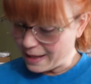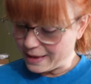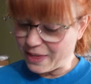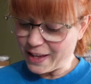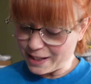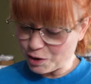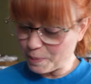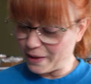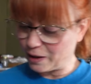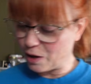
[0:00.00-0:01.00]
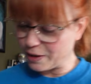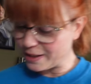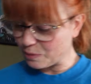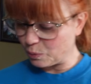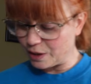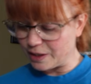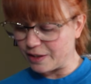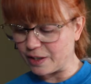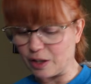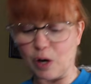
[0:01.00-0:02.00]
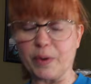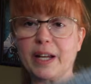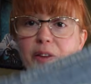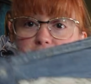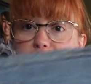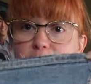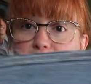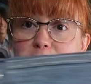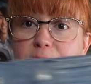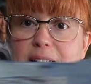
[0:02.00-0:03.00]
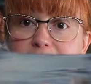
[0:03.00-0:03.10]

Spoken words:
the thing that took me the longest was going through